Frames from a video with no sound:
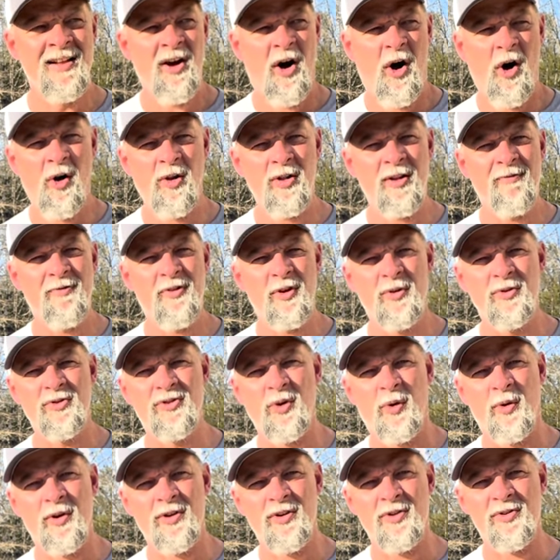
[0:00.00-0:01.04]
all of those
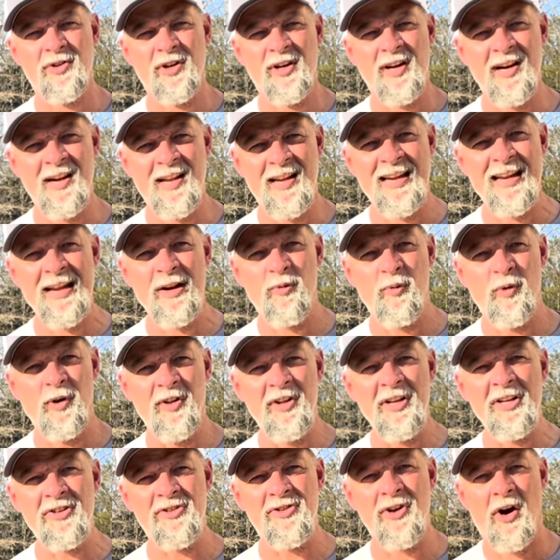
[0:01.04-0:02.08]
oils are gonna get
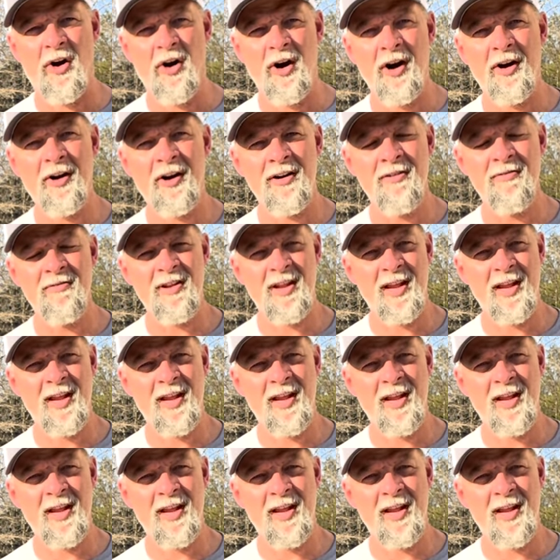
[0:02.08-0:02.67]
really dark,